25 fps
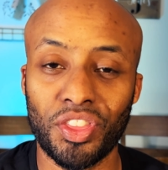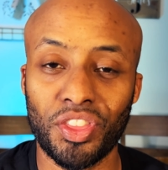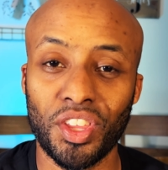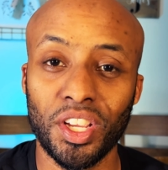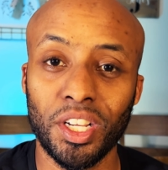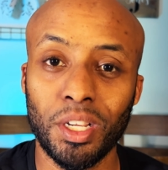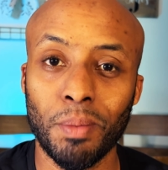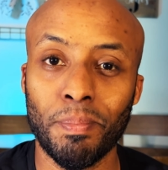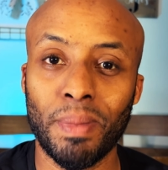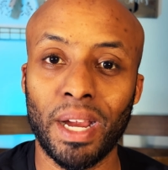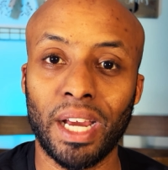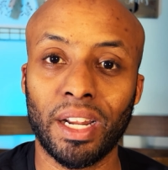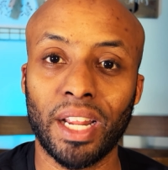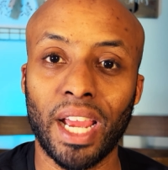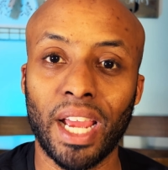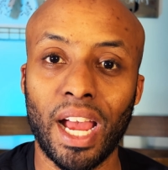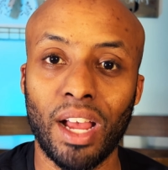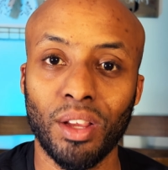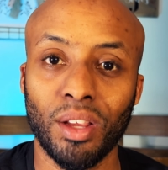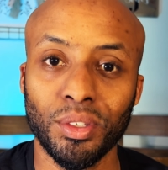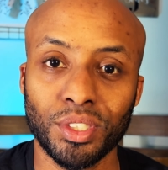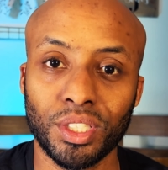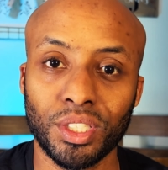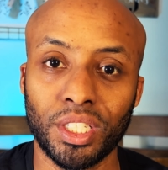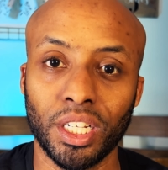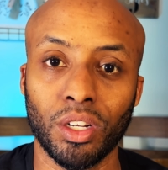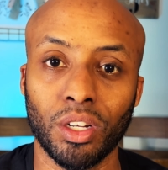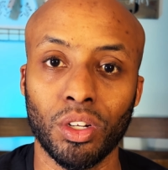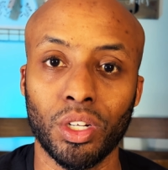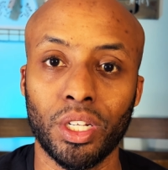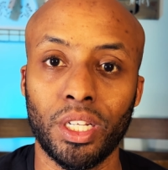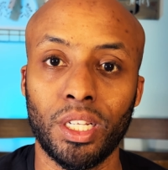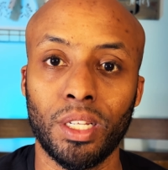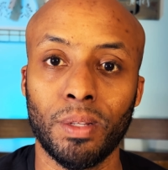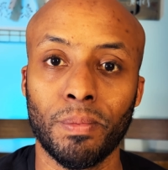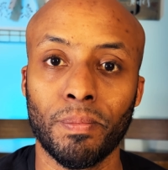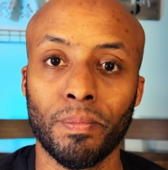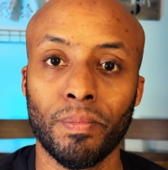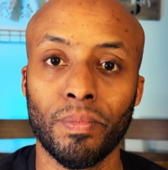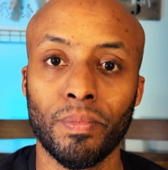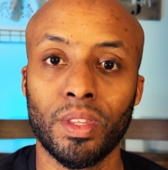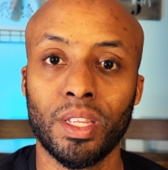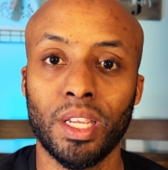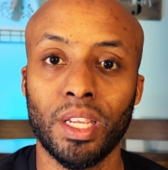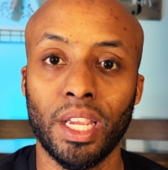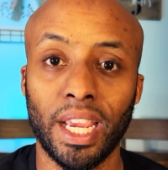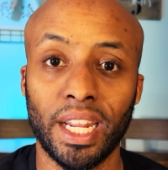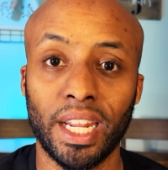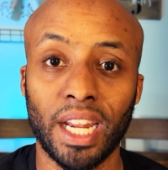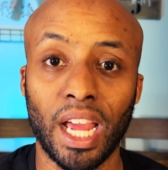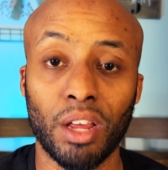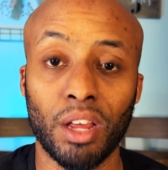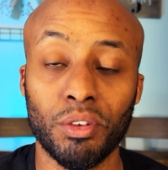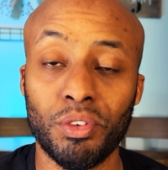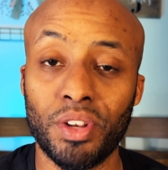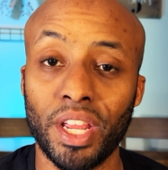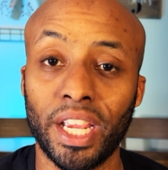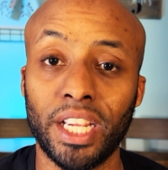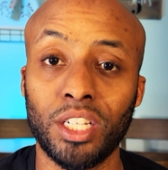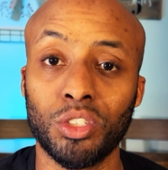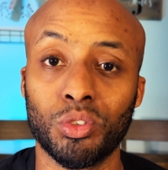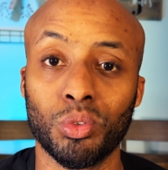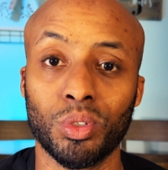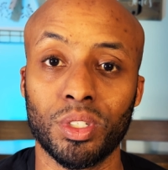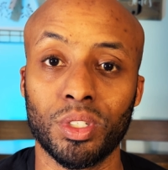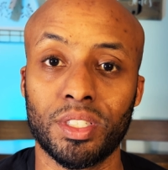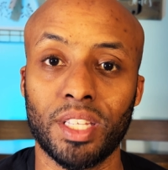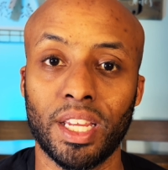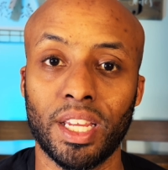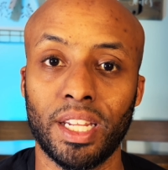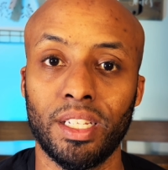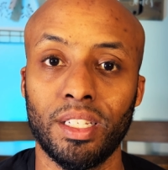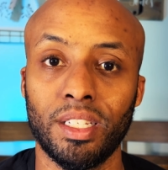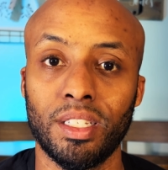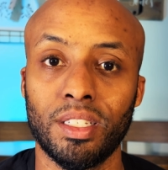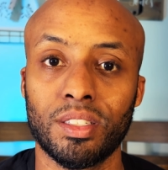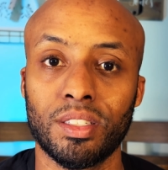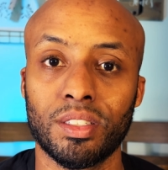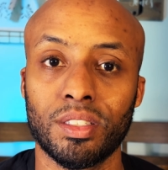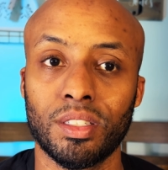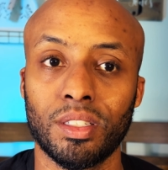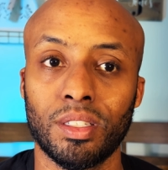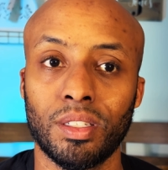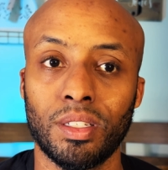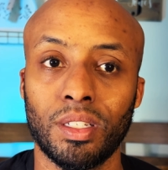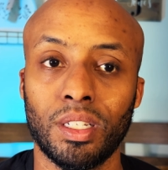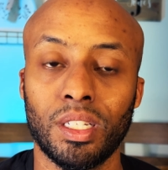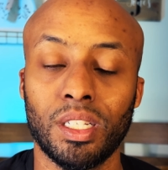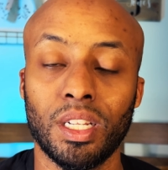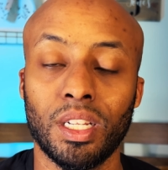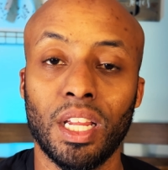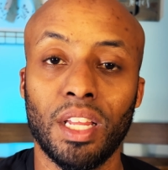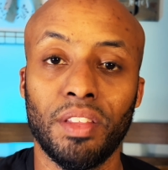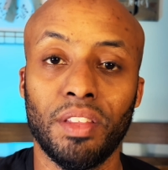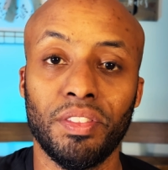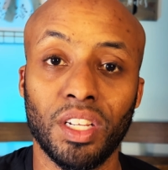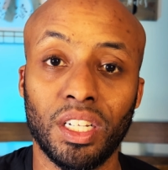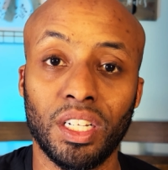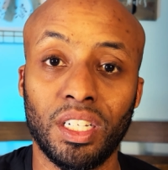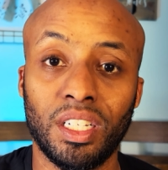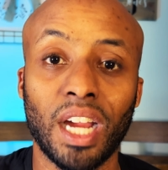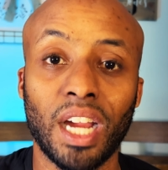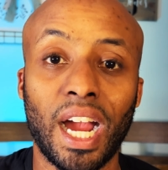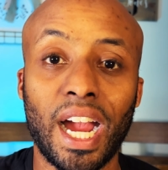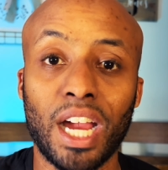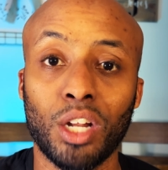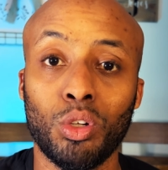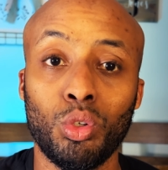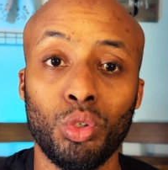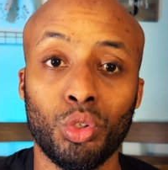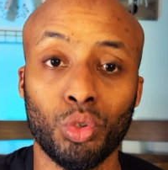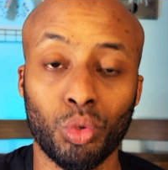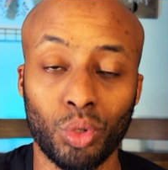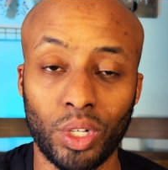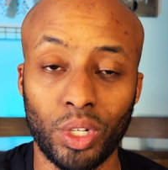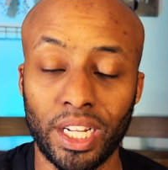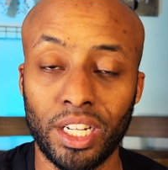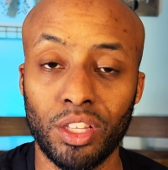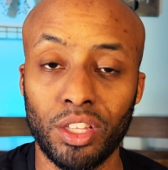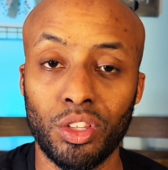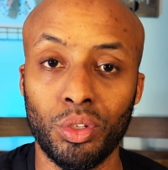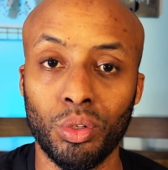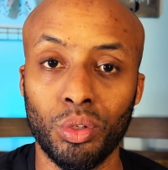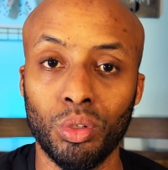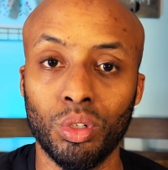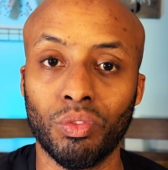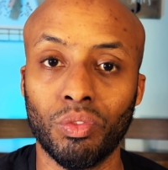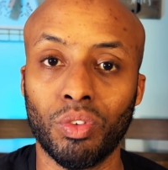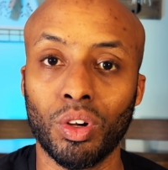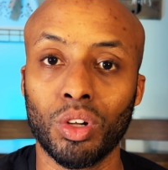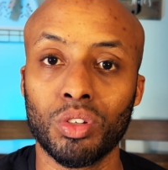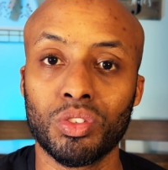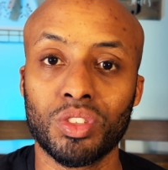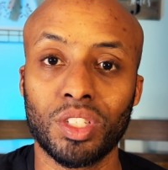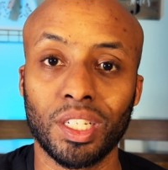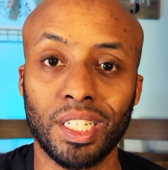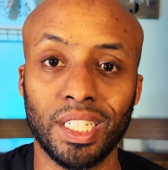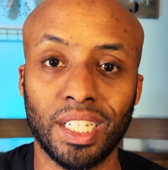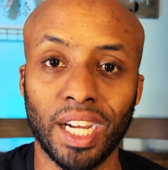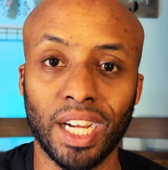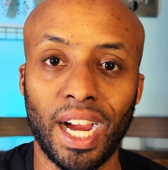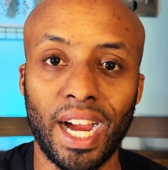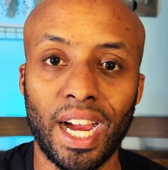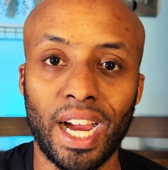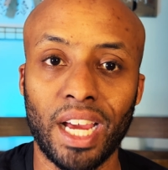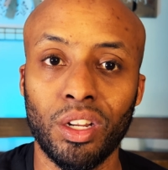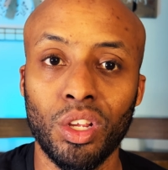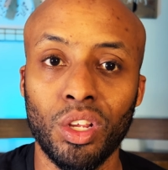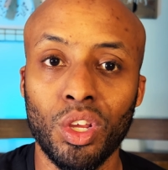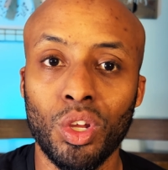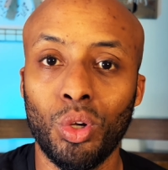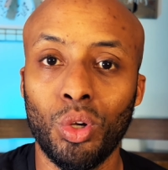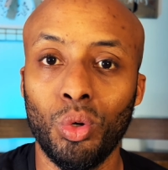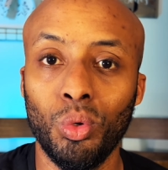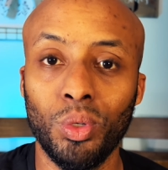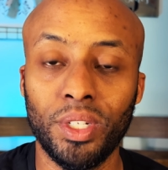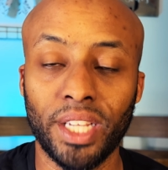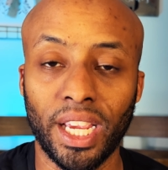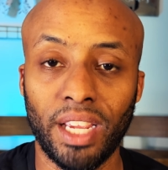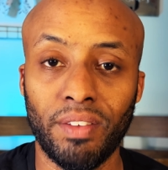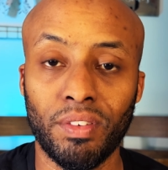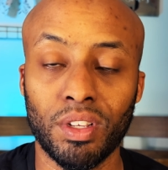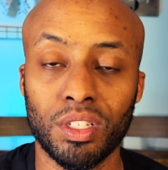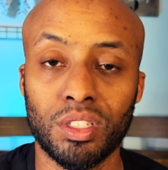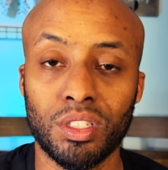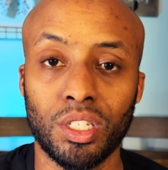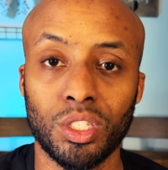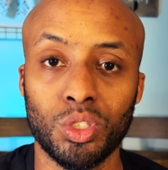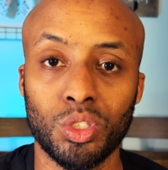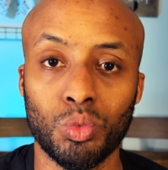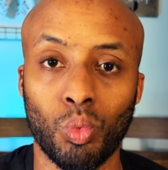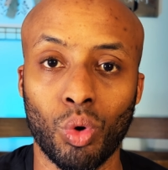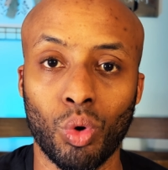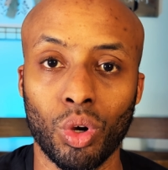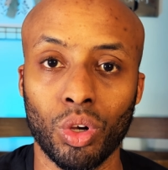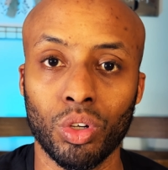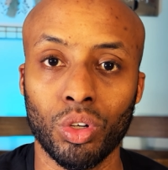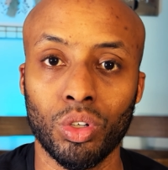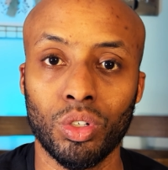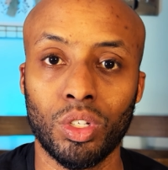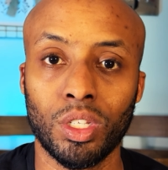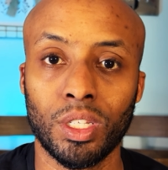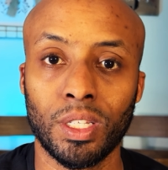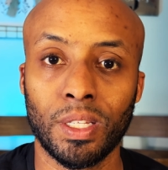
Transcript: Think about how scary and how dangerous that is. The God who created the universe, the God who gave us His Word,